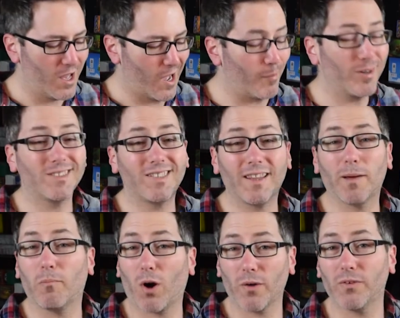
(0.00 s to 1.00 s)
I'm going to say that
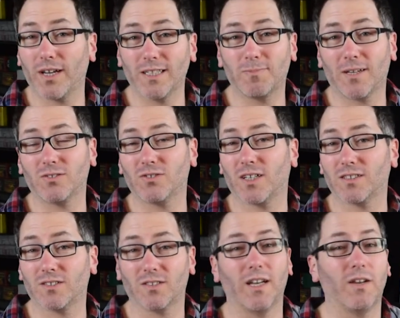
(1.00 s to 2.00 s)
Marvel Dice Masters has
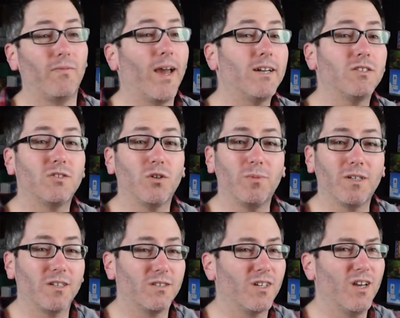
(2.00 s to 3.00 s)
a slight advantage though,
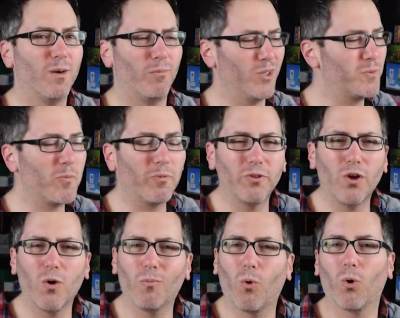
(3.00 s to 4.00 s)
because most people
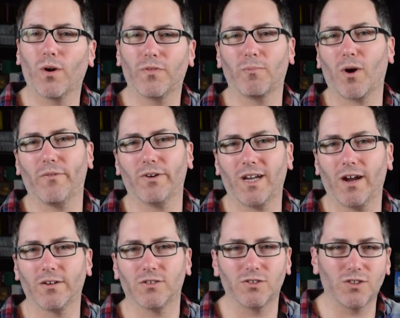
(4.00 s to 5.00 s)
know more of the Marvel characters.